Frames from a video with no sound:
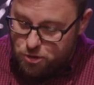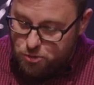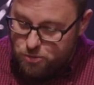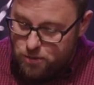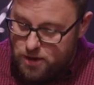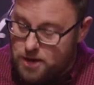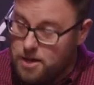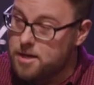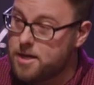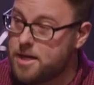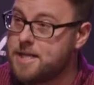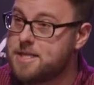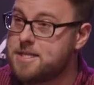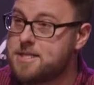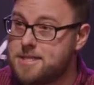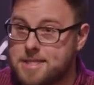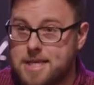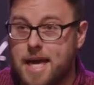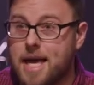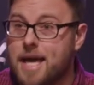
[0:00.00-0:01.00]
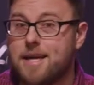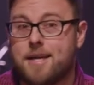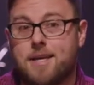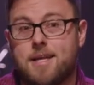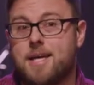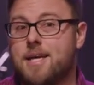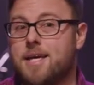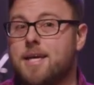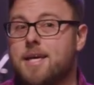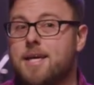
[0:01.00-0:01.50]
what he
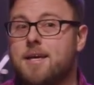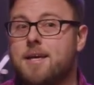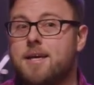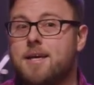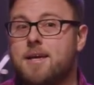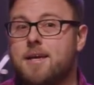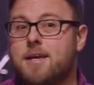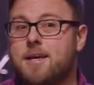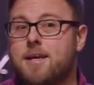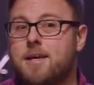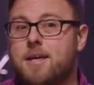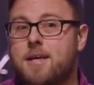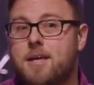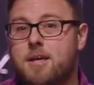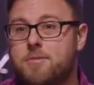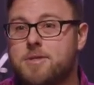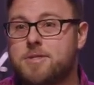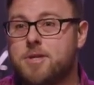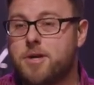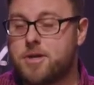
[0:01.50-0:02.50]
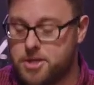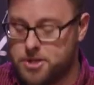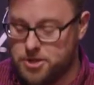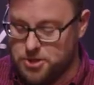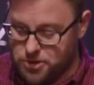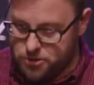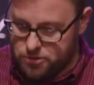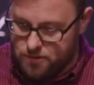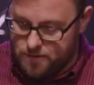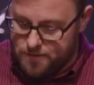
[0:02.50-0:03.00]
said he was going to
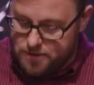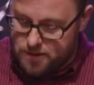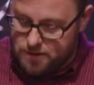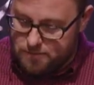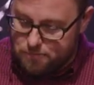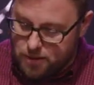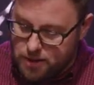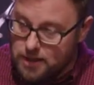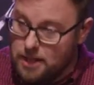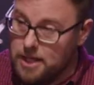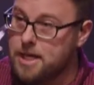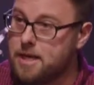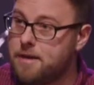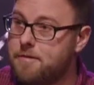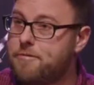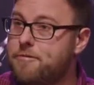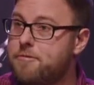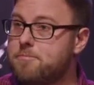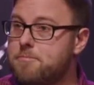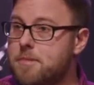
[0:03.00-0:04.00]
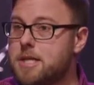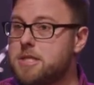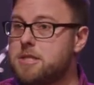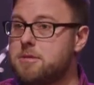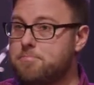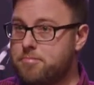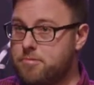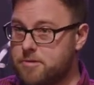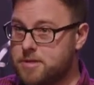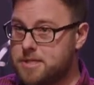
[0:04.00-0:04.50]
do. Belief
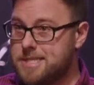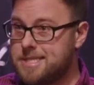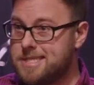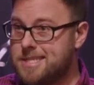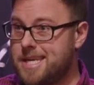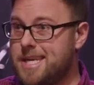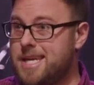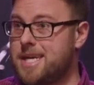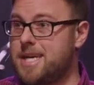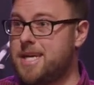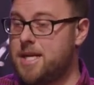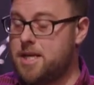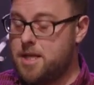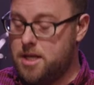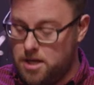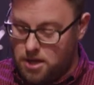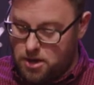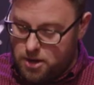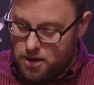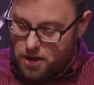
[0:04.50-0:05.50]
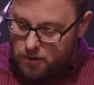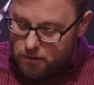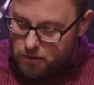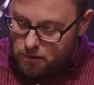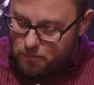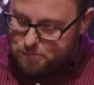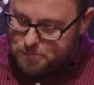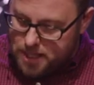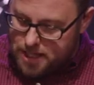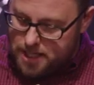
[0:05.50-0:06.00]
must precede
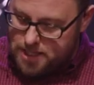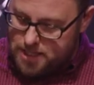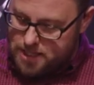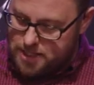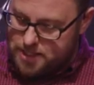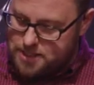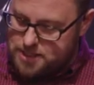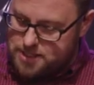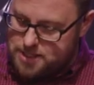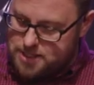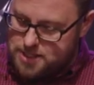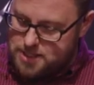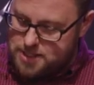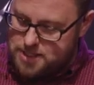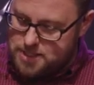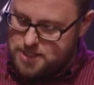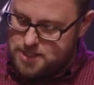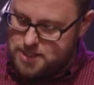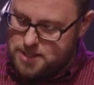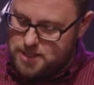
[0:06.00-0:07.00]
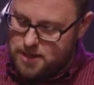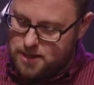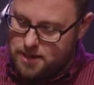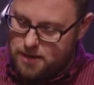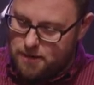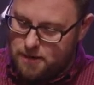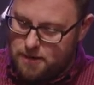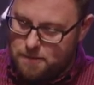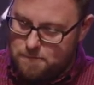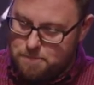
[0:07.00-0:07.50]
obedience.
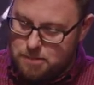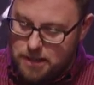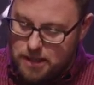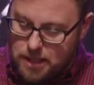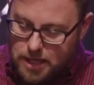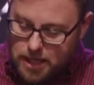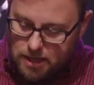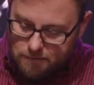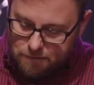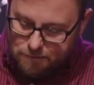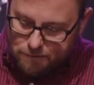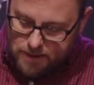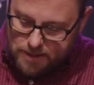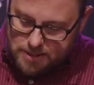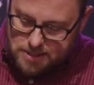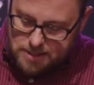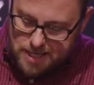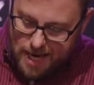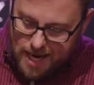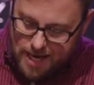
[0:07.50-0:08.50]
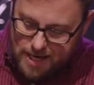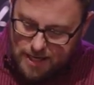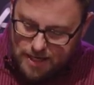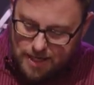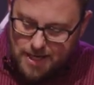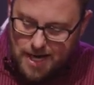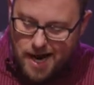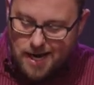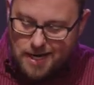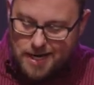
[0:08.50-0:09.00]
Belief is taking
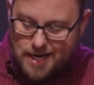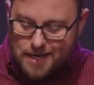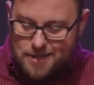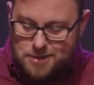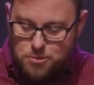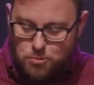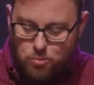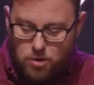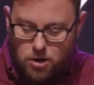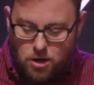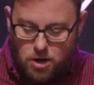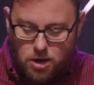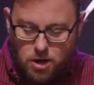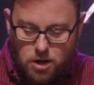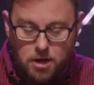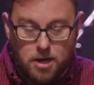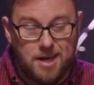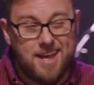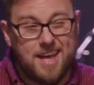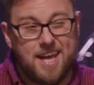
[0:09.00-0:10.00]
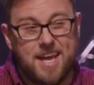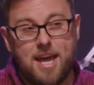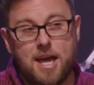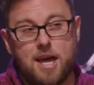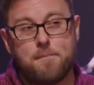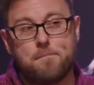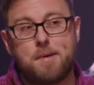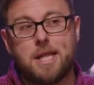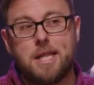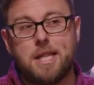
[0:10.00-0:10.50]
God at his word
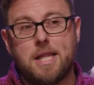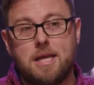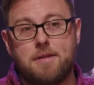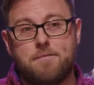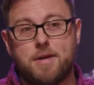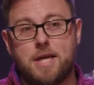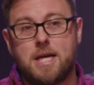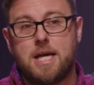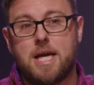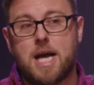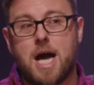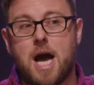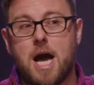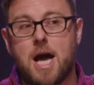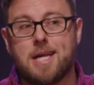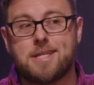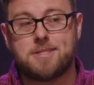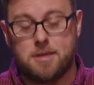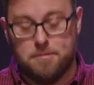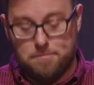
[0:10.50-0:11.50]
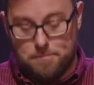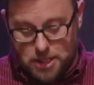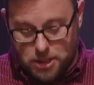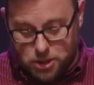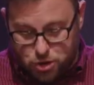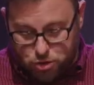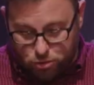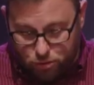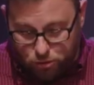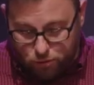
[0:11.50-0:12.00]
and believing God to be
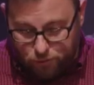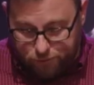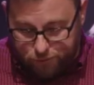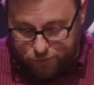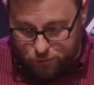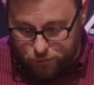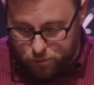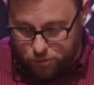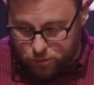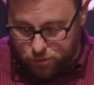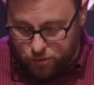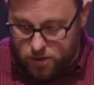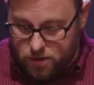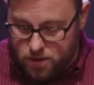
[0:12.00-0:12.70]
truthful